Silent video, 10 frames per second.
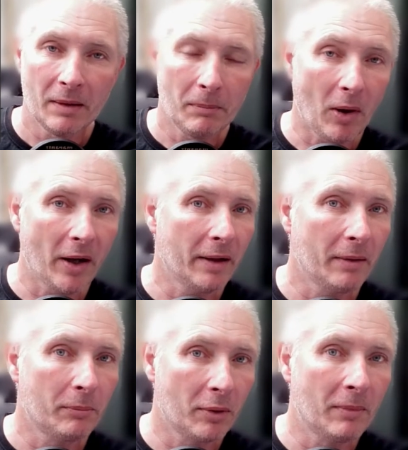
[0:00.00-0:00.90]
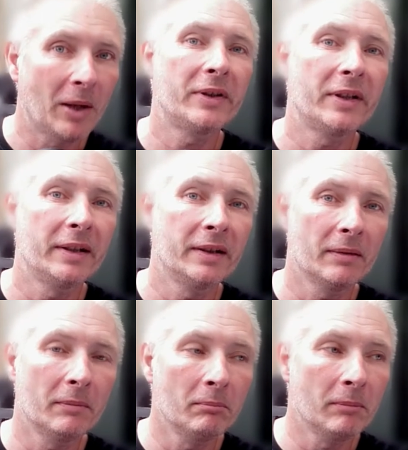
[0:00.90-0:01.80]
by promoting
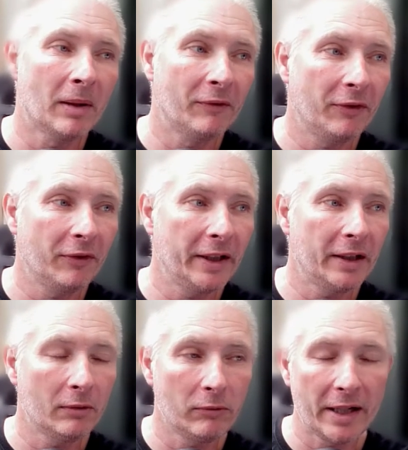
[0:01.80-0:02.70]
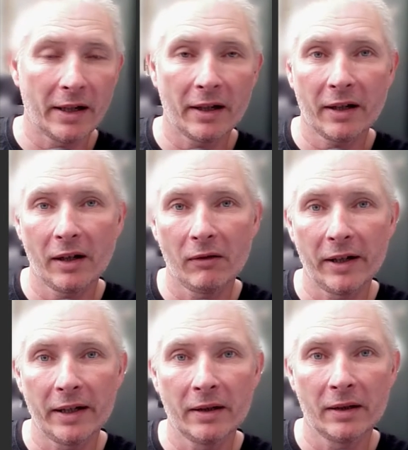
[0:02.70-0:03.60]
monthly
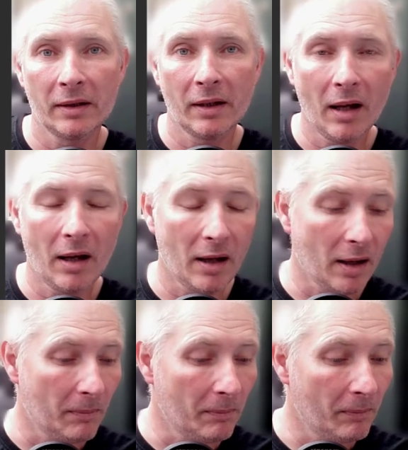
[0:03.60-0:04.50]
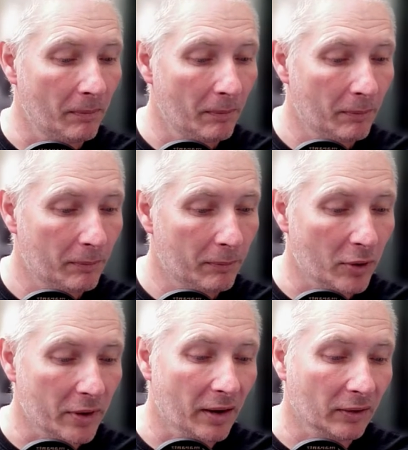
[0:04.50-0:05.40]
reoccurring um,
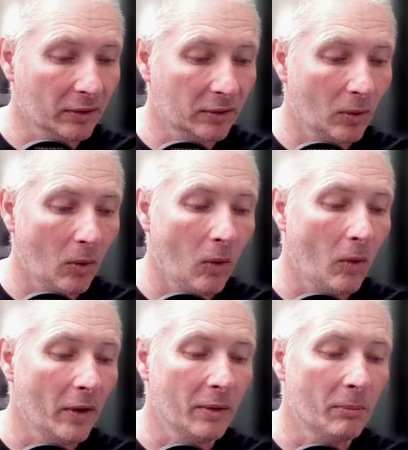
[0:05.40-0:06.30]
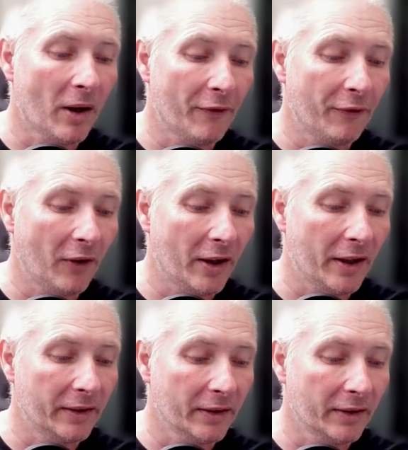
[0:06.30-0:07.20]
products, or you might
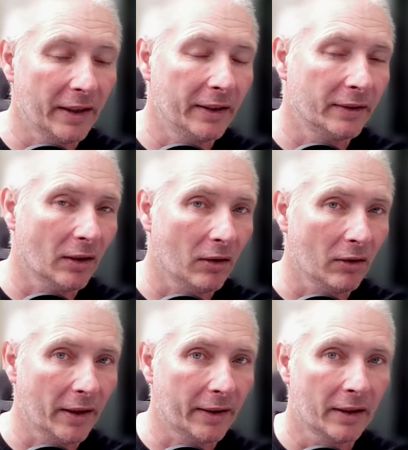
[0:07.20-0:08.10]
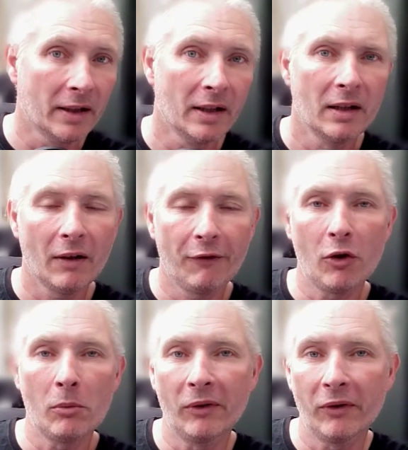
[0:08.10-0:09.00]
find that these are like a
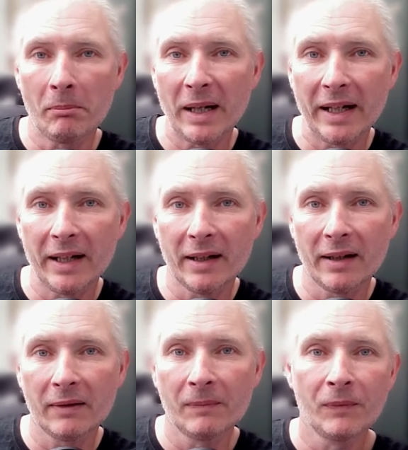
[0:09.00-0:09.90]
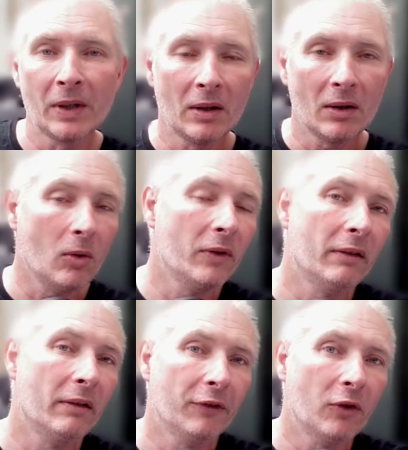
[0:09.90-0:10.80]
form of a mailer, or
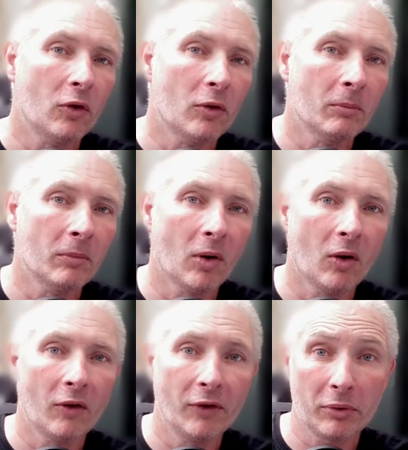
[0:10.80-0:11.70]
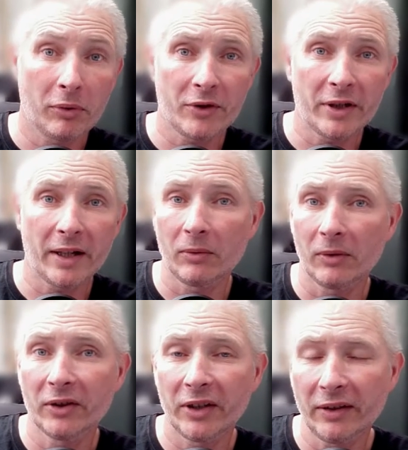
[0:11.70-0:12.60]
they're a form of a project
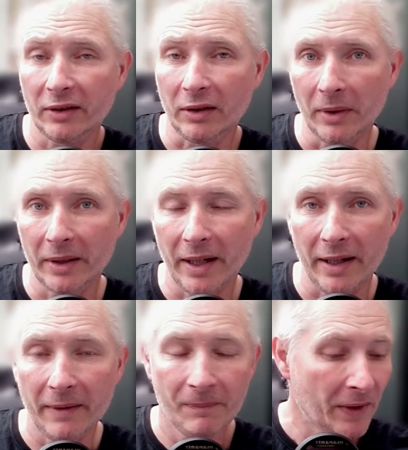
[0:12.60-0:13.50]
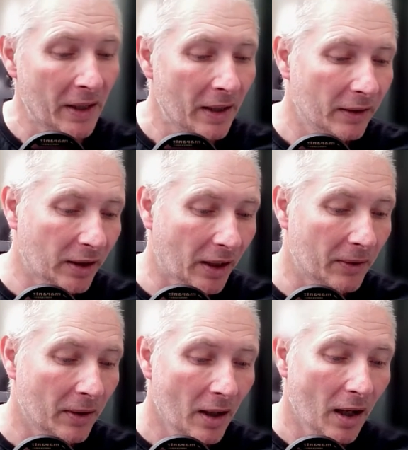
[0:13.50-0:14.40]
or a system. Okay,
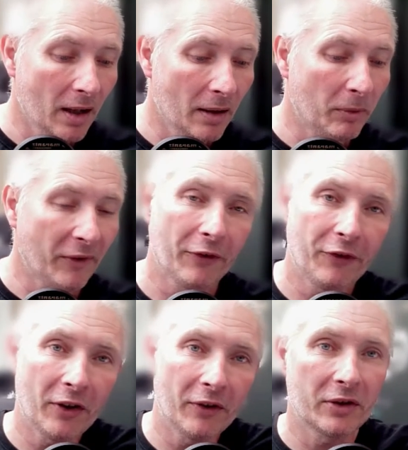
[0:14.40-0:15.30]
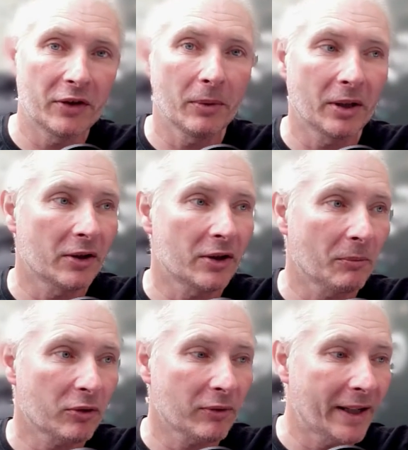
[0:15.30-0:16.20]
so um, without further ado, we're going to
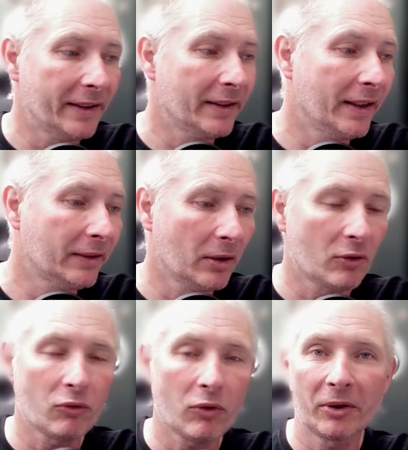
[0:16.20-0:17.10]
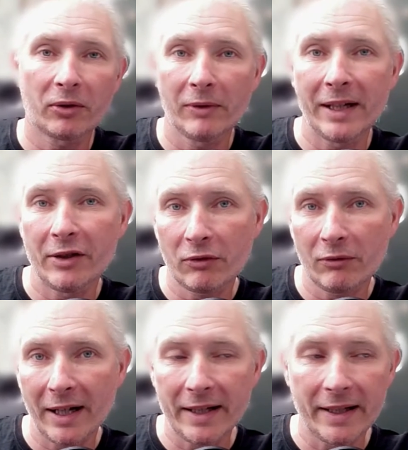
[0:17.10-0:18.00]
jump straight into this. We're going to drop the screen
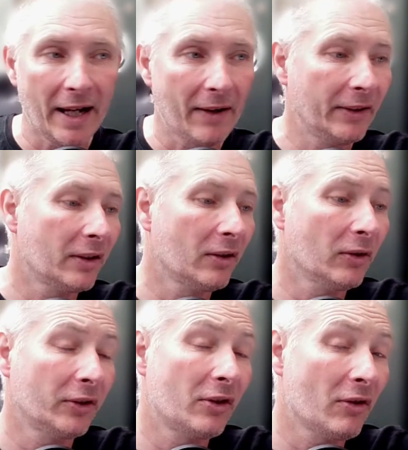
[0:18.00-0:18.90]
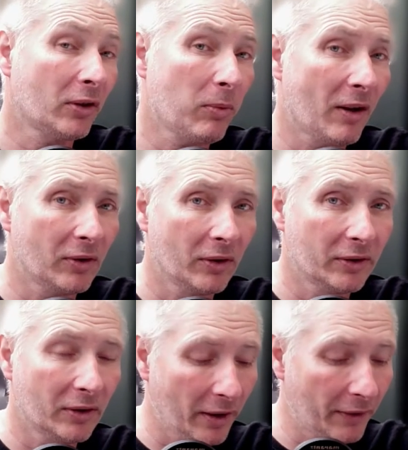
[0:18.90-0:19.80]
straight down. It's going to cost you just twelve
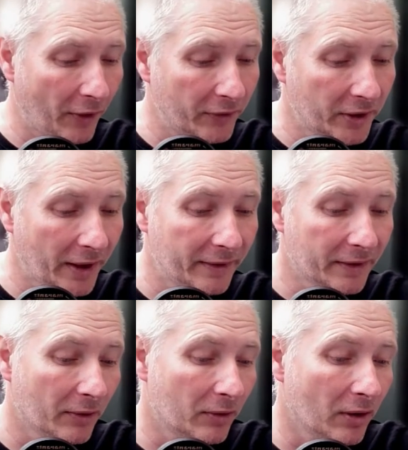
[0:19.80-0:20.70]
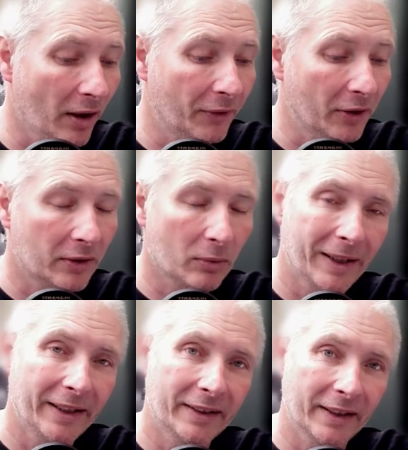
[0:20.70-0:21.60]
dollars and ninety-five cents. It goes live on the
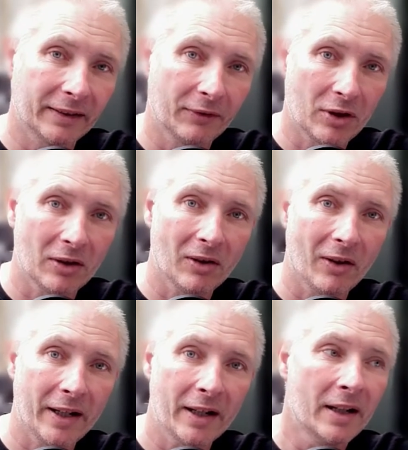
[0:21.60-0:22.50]
twenty-sixth of July